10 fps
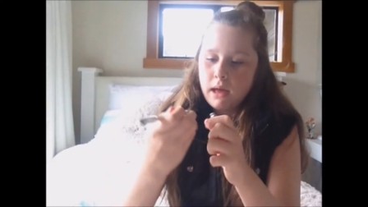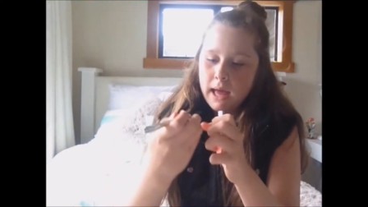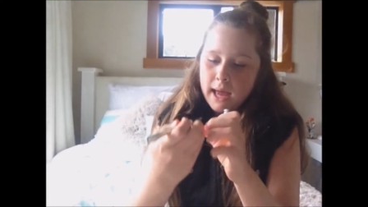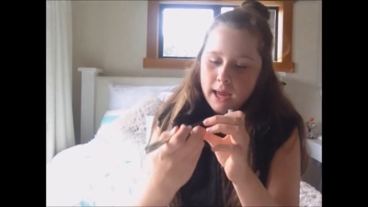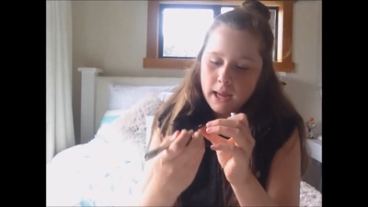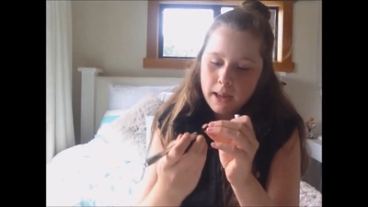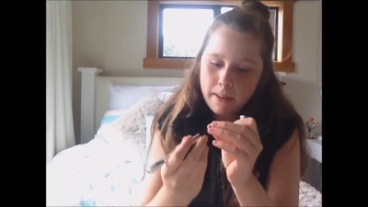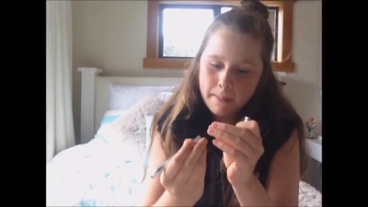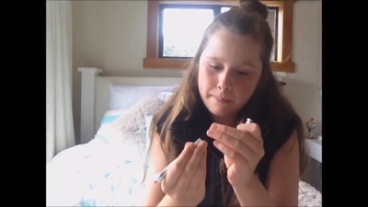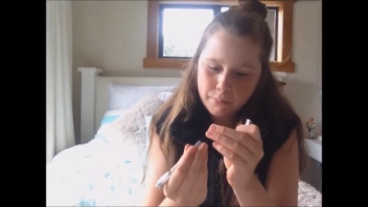a
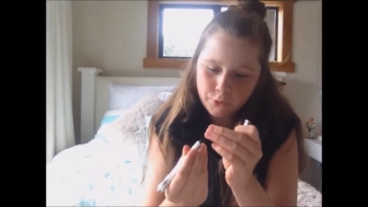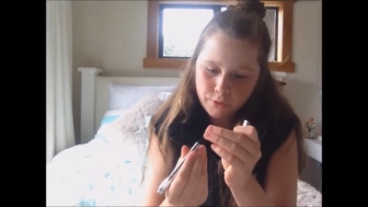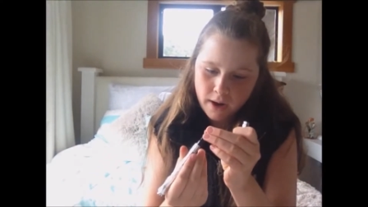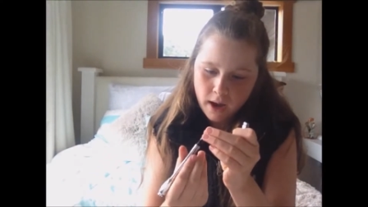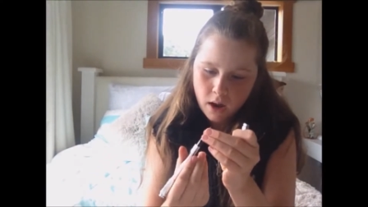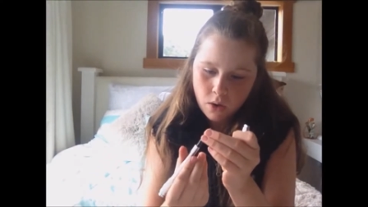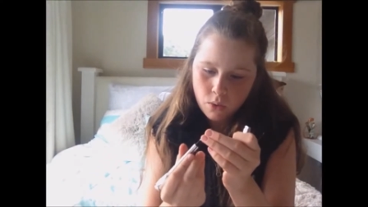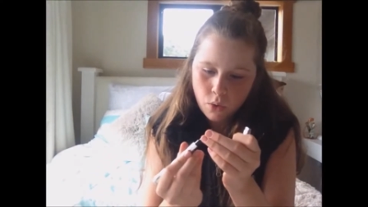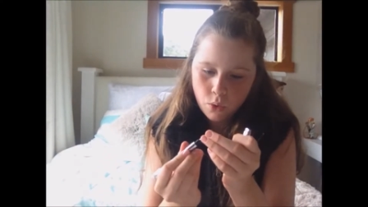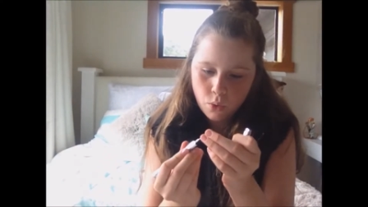
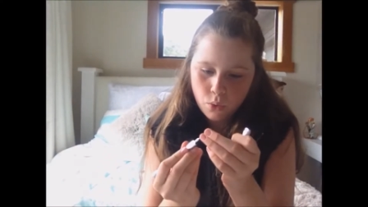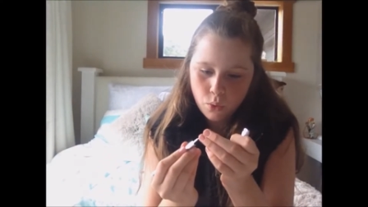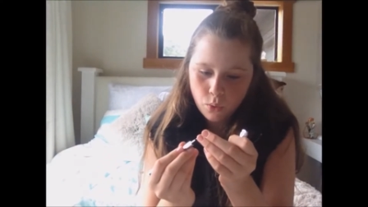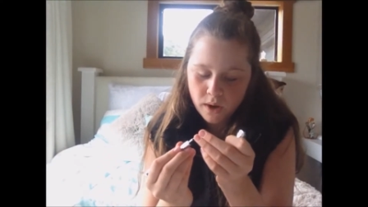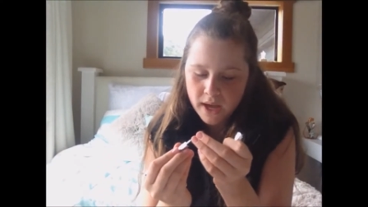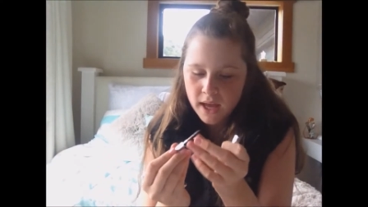brow, oh,